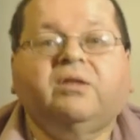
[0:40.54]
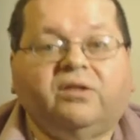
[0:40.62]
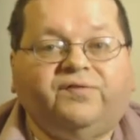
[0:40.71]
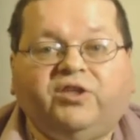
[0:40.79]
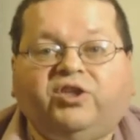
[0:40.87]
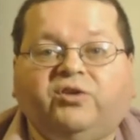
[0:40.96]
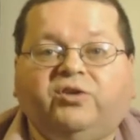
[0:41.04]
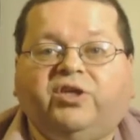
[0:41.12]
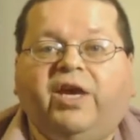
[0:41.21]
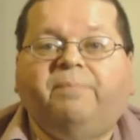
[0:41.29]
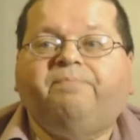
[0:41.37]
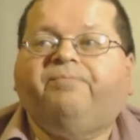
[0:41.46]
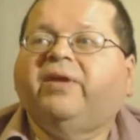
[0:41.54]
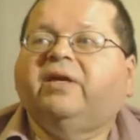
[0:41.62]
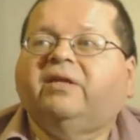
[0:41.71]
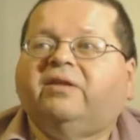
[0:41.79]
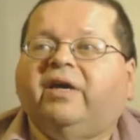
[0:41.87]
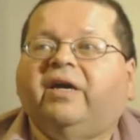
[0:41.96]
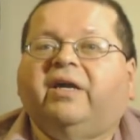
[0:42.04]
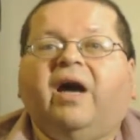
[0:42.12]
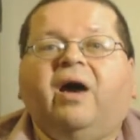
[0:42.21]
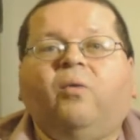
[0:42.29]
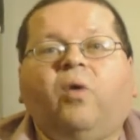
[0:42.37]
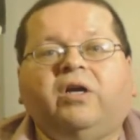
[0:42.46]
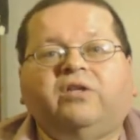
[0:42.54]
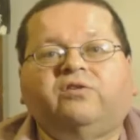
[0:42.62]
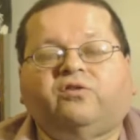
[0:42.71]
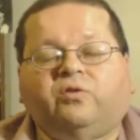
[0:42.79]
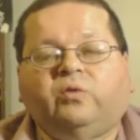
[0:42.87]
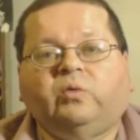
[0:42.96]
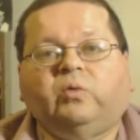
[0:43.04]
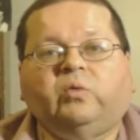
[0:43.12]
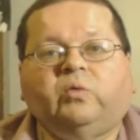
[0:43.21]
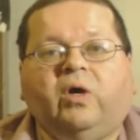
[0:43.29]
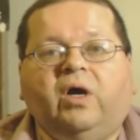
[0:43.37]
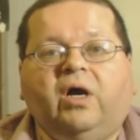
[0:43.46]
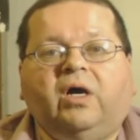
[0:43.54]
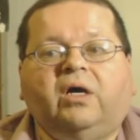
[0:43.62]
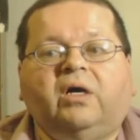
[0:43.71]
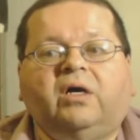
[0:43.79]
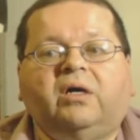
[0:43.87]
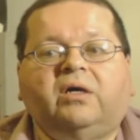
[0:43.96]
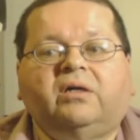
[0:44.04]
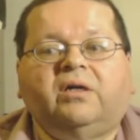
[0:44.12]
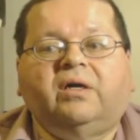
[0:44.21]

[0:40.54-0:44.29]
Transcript: The featured game that I wanted to uh,